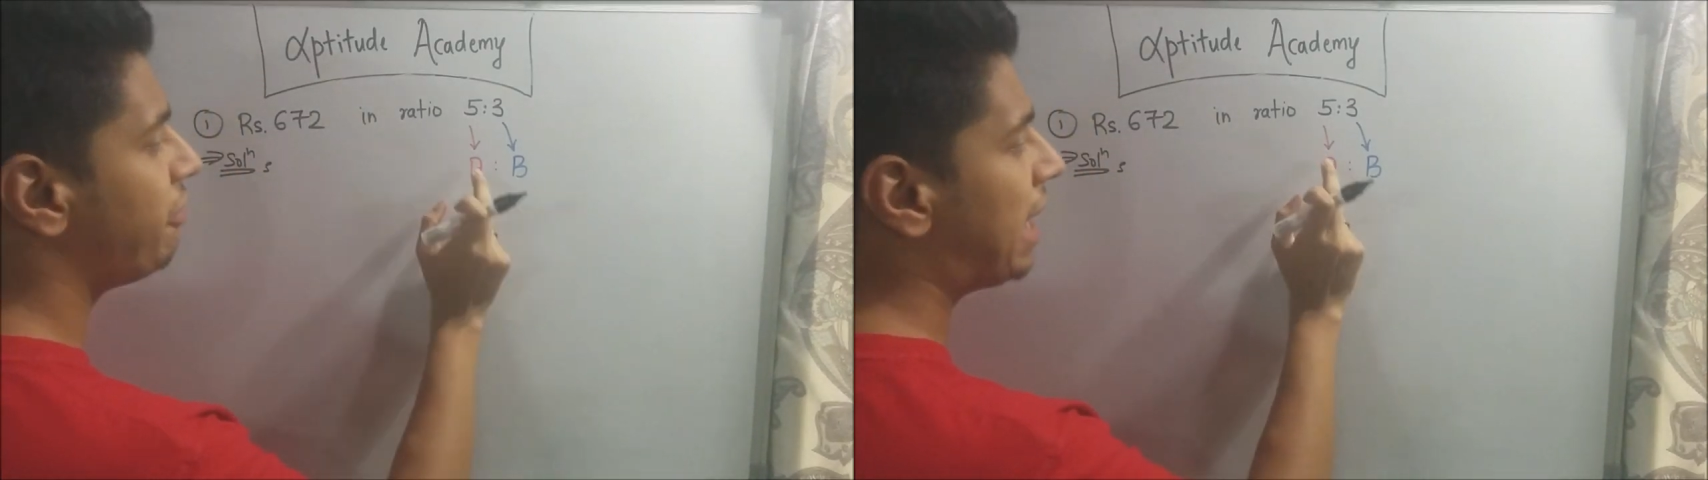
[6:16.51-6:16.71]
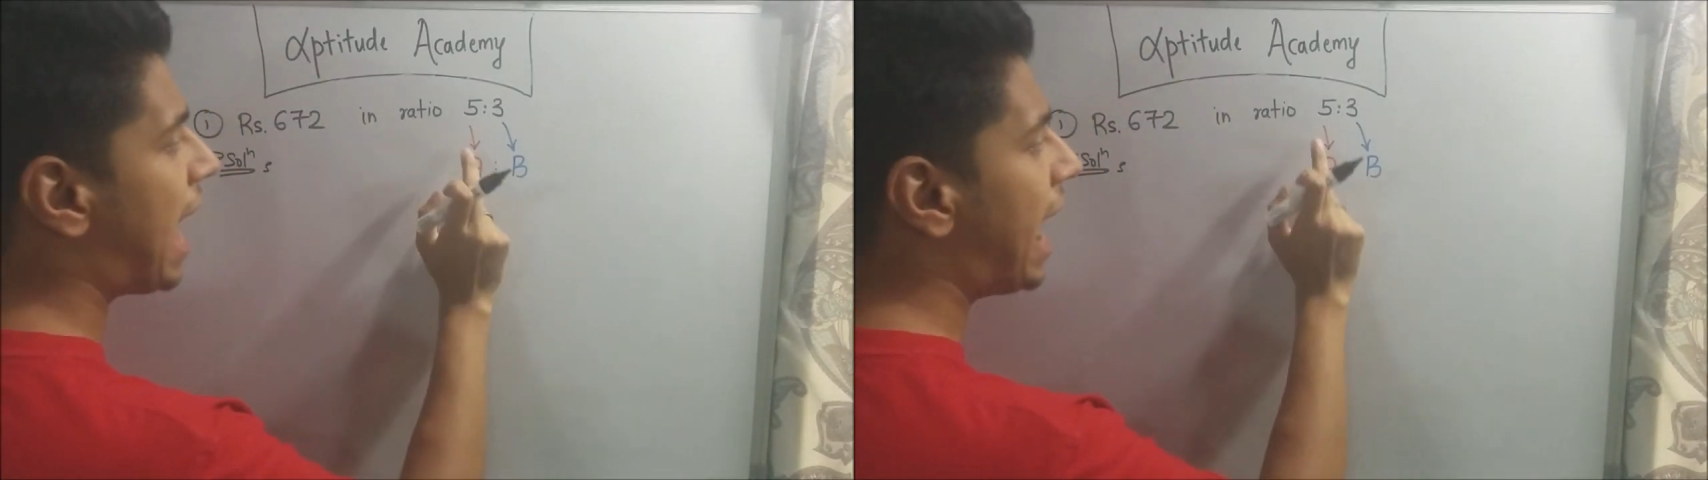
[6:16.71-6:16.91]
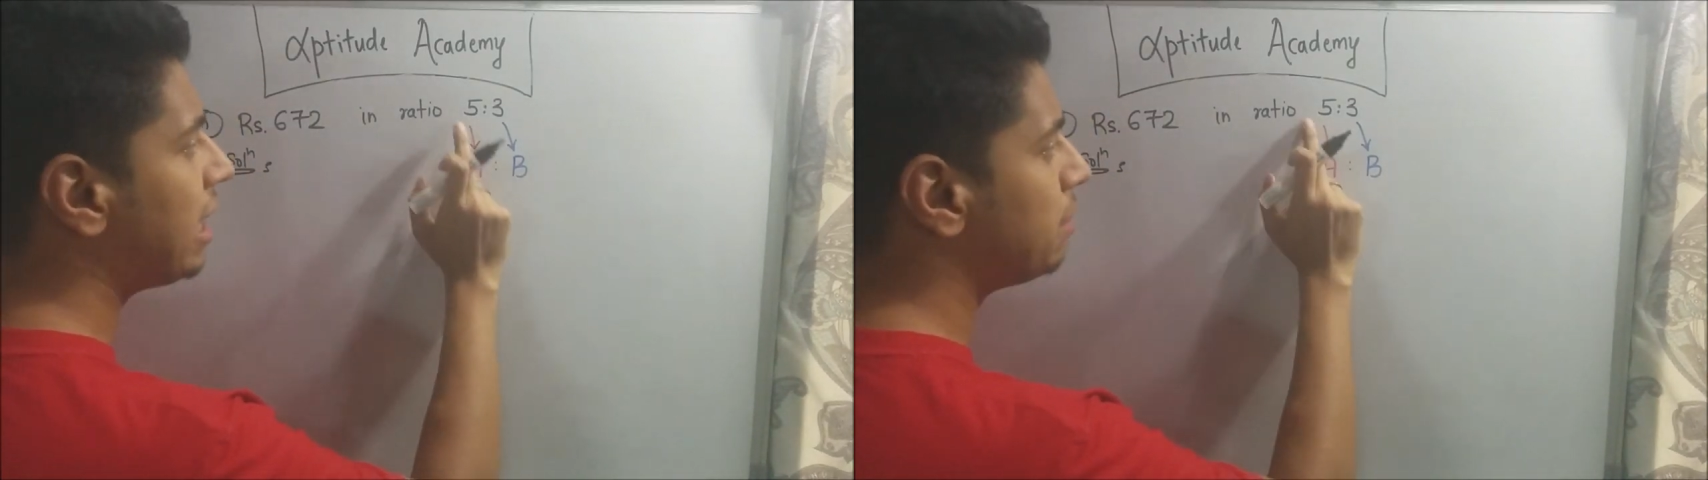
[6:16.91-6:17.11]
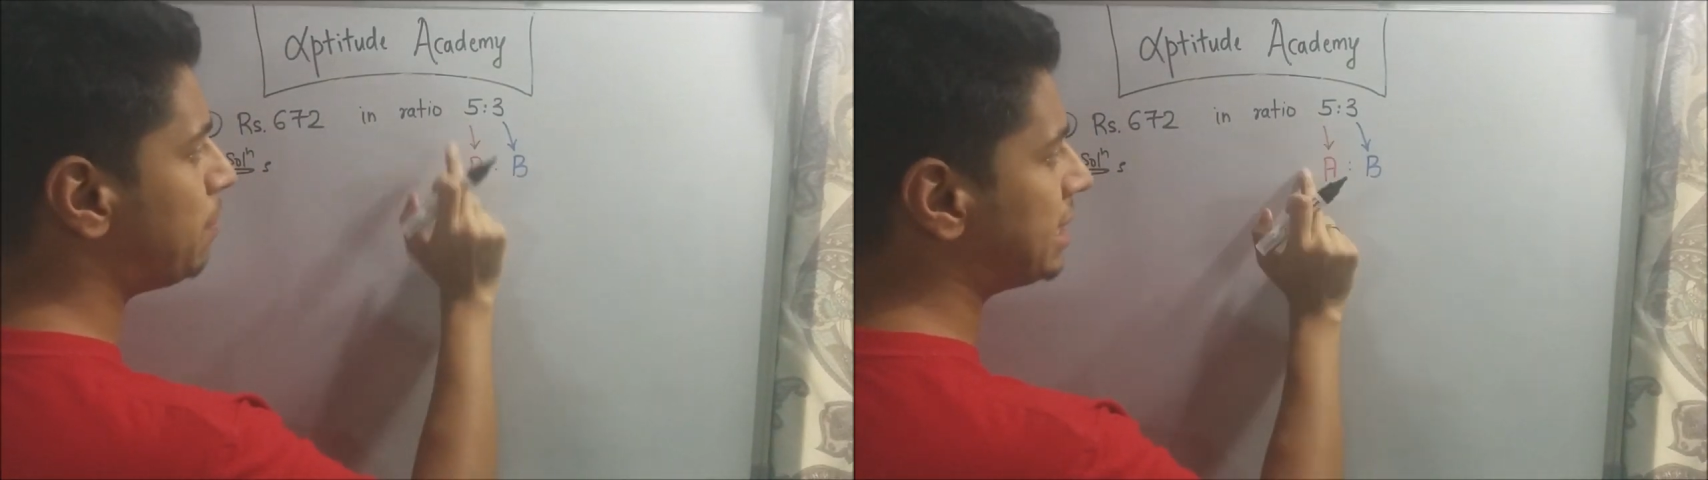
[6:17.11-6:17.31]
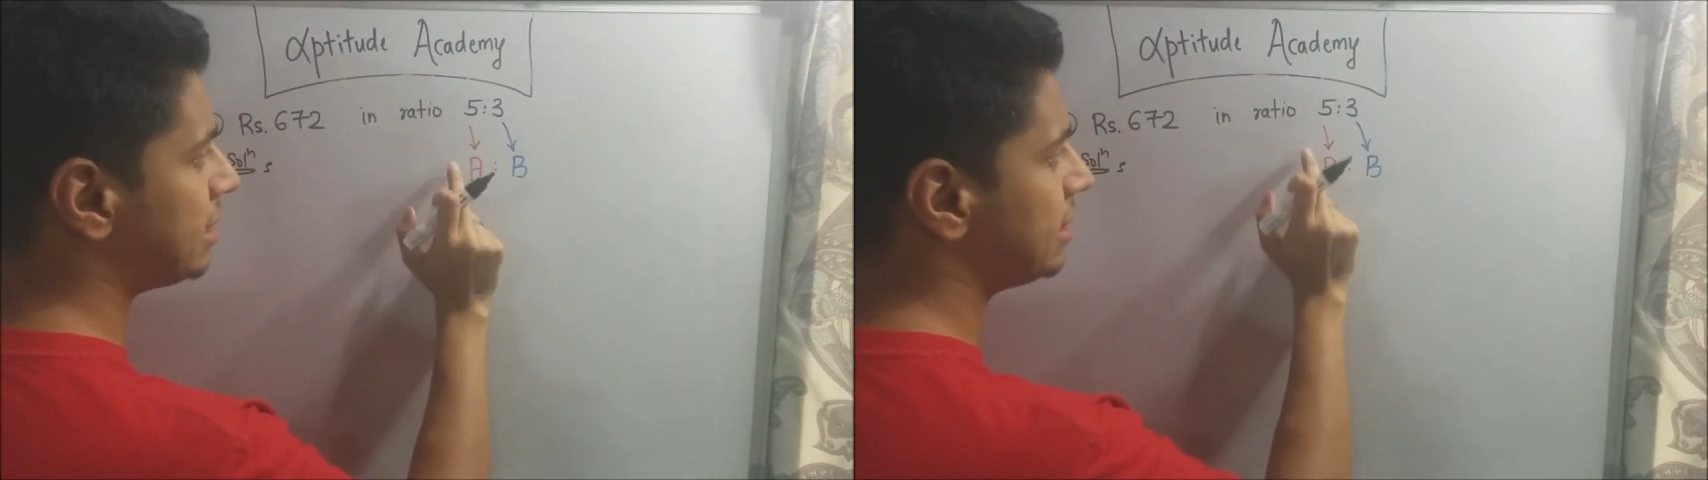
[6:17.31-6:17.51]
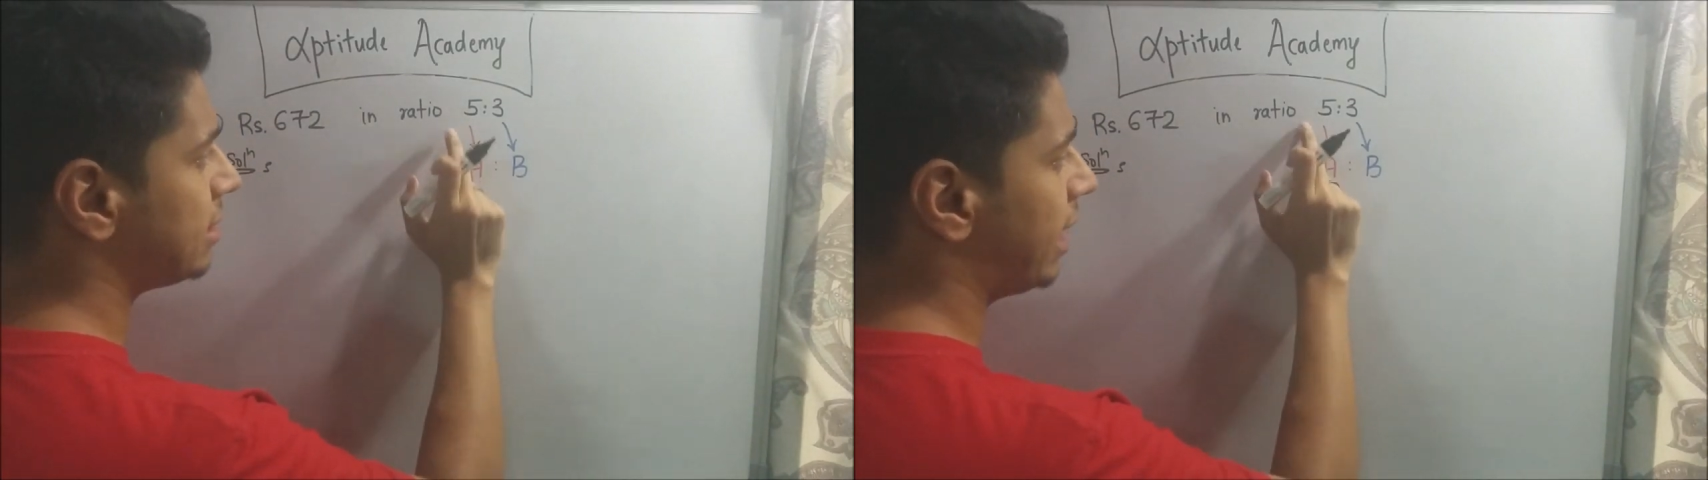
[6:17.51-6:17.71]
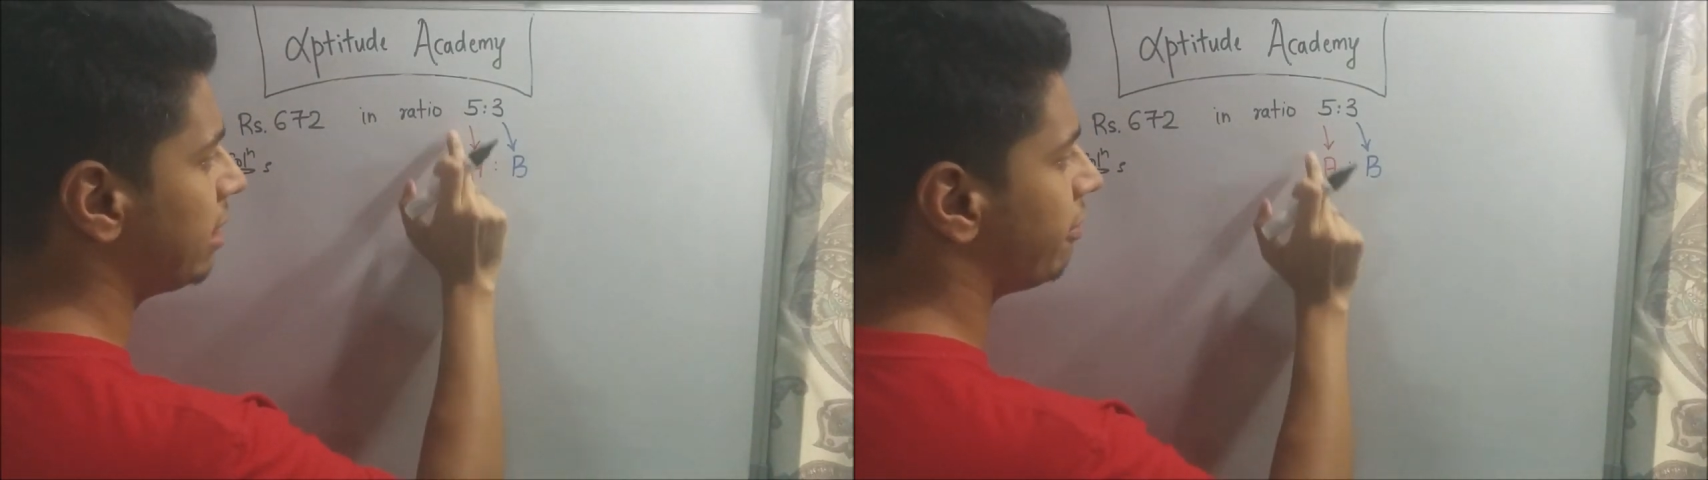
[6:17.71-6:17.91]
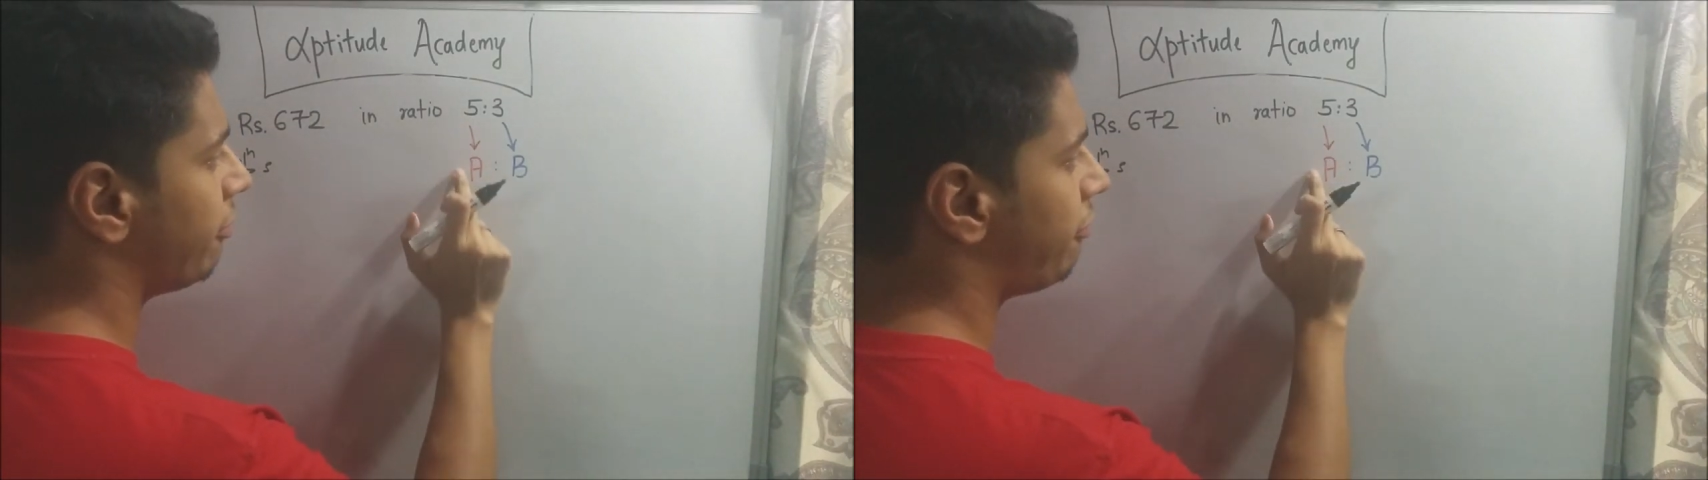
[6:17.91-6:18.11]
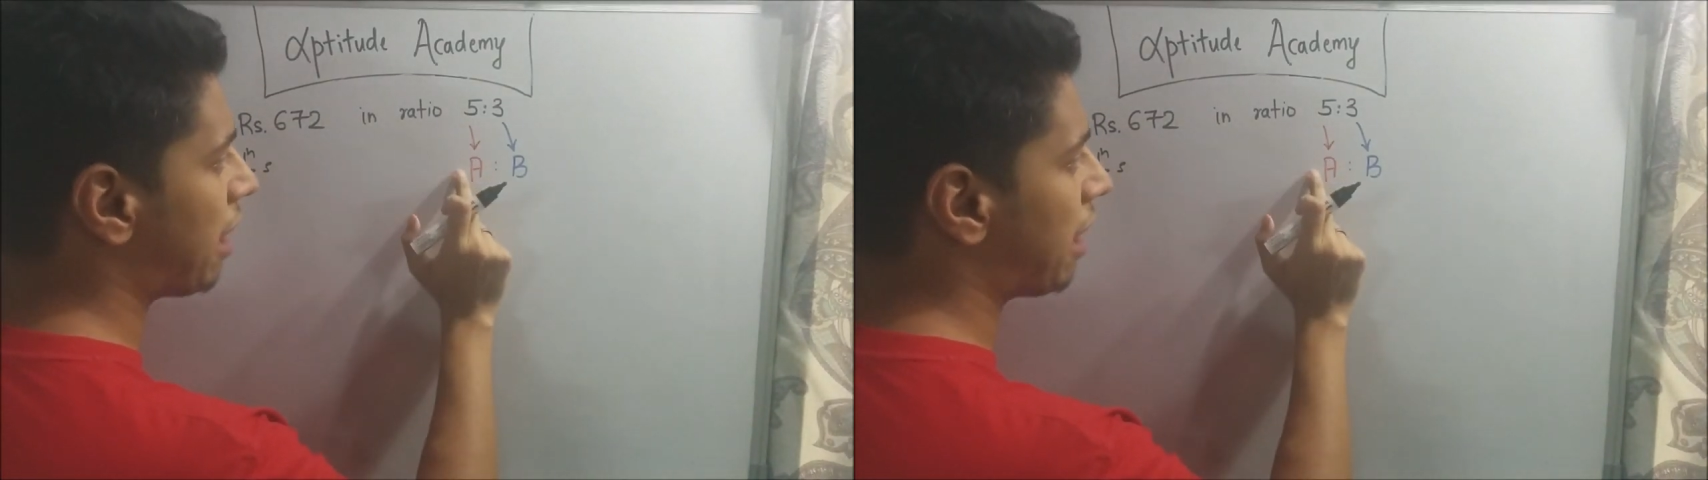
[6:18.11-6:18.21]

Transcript: if we add the pieces, right,